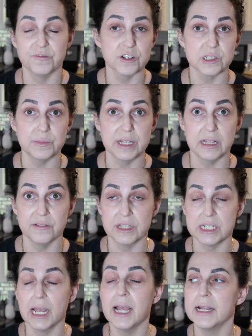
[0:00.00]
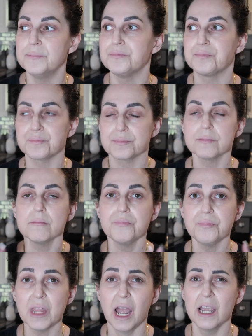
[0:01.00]
first meal of the day.
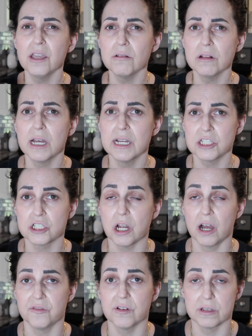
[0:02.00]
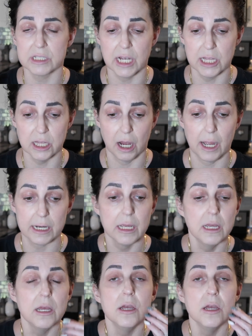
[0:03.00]
I utilize chaffles a lot.